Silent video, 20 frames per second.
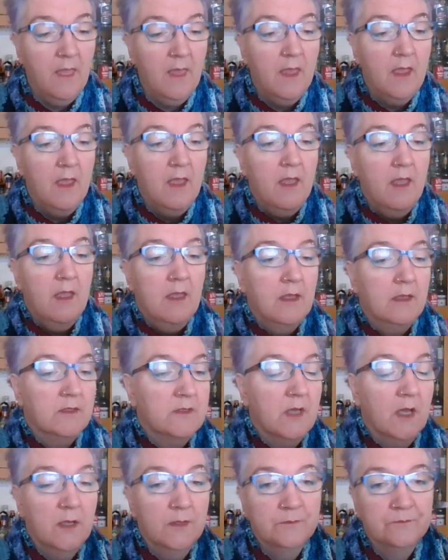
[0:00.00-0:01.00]
it's a bit
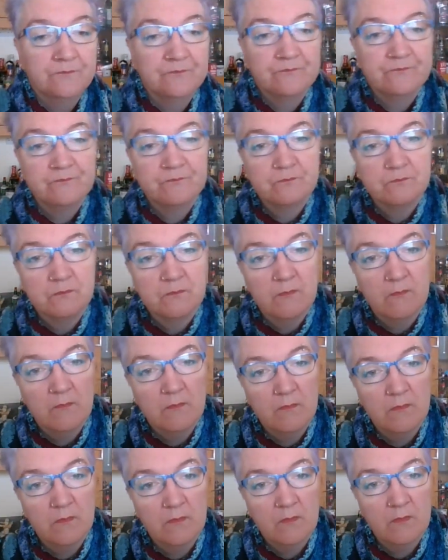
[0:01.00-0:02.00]
annoying.
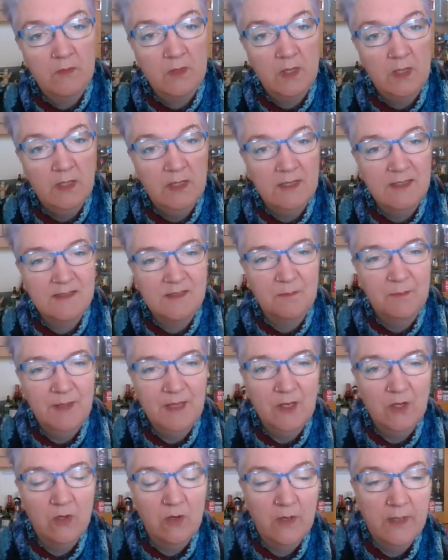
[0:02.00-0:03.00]
I might try
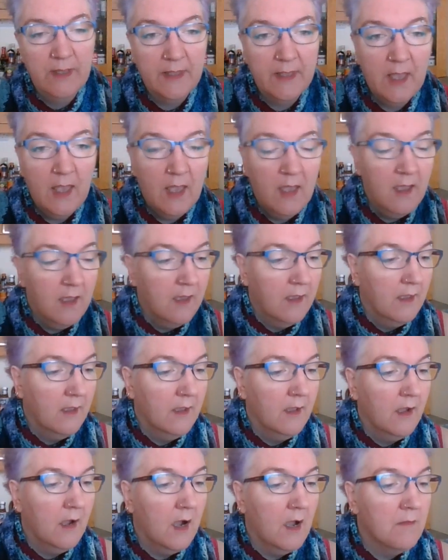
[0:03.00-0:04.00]
and do the second
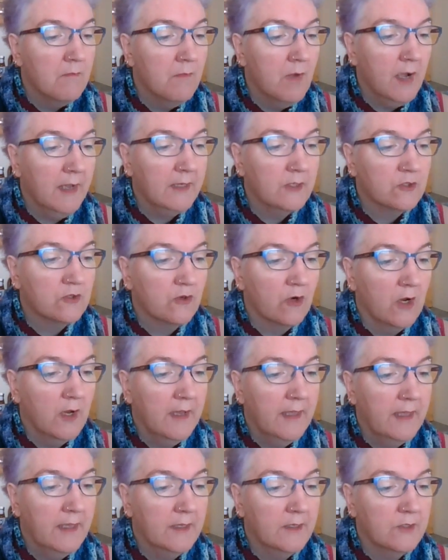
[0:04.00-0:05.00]
one with
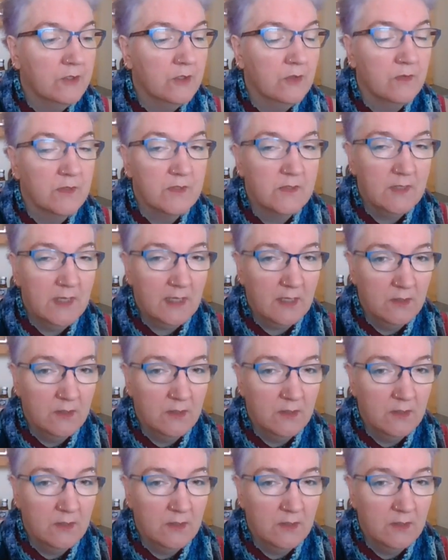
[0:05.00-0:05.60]
circulars,